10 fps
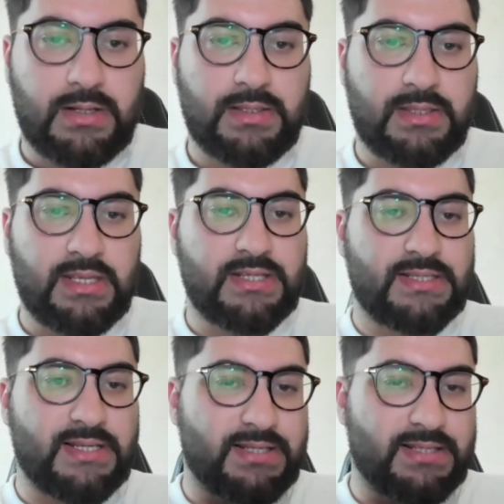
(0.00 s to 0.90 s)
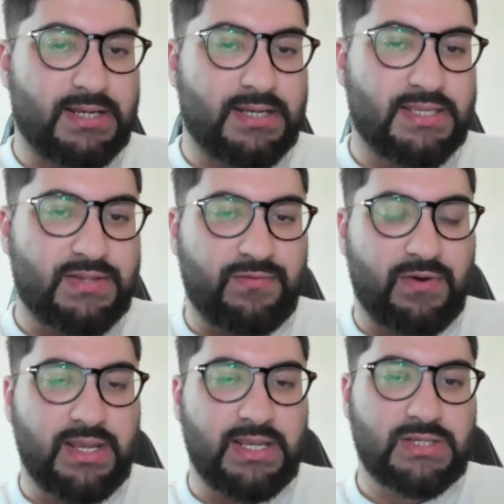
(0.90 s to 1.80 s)
this
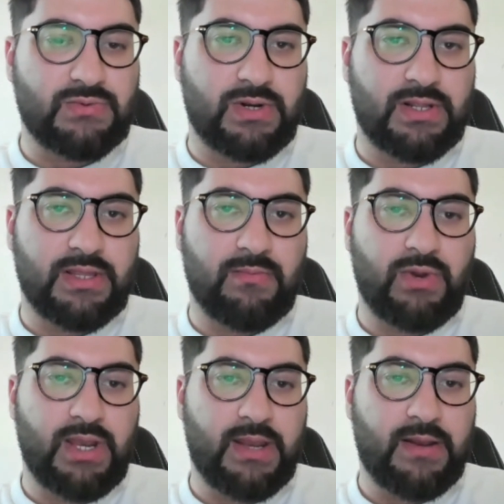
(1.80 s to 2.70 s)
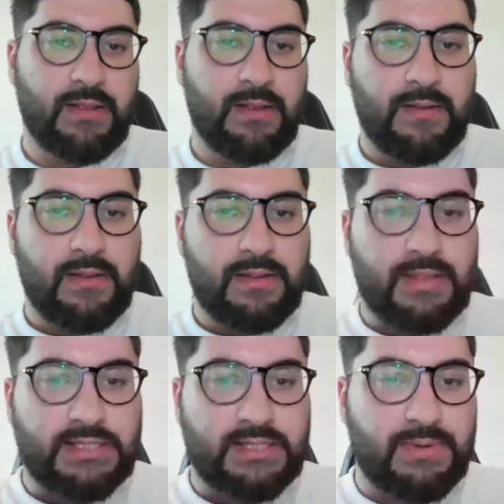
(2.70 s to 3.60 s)
fight is one of them where
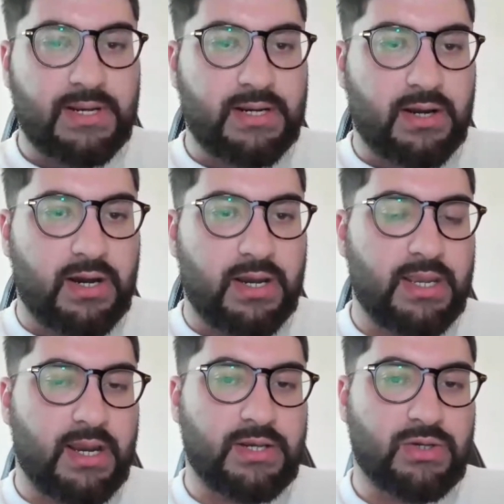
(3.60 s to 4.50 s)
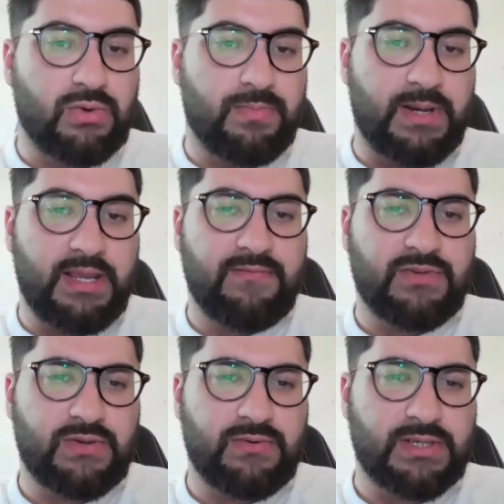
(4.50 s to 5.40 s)
they're similar in height. I do believe
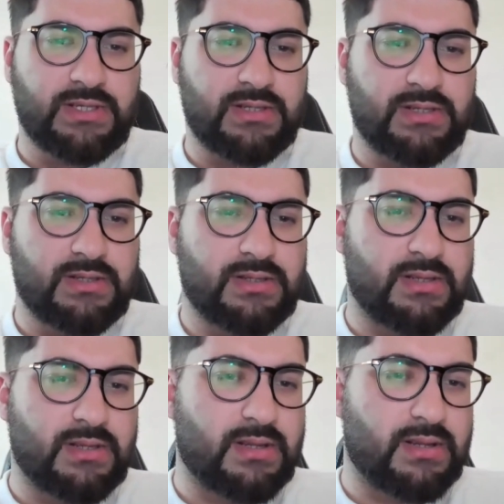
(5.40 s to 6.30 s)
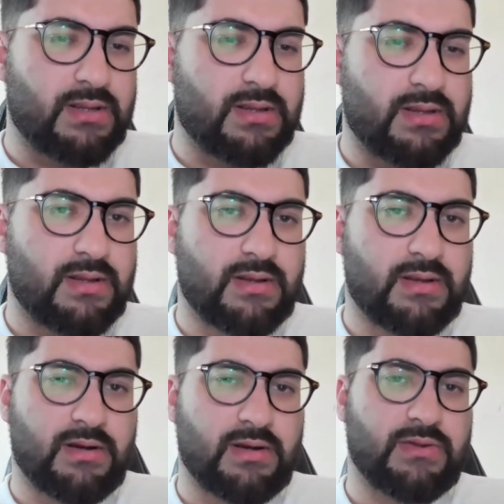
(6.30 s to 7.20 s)
Jiri's
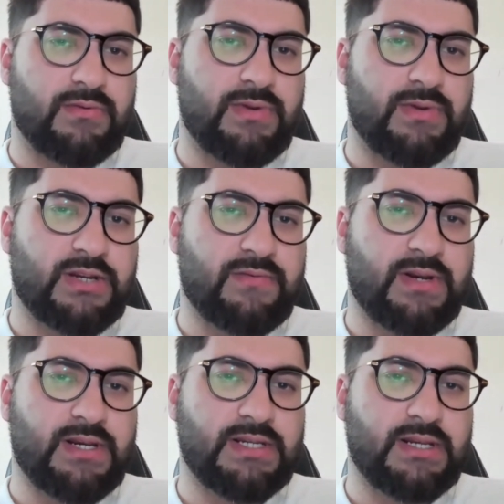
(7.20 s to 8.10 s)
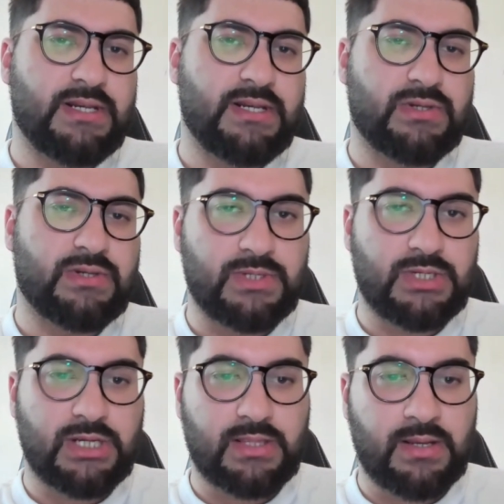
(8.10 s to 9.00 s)
got the reach advantage. Let me just double
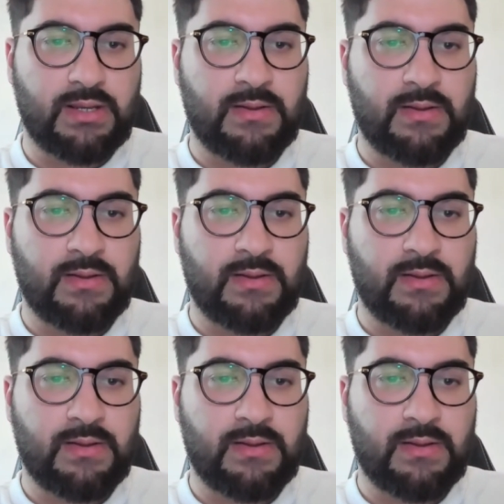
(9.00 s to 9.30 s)
check that.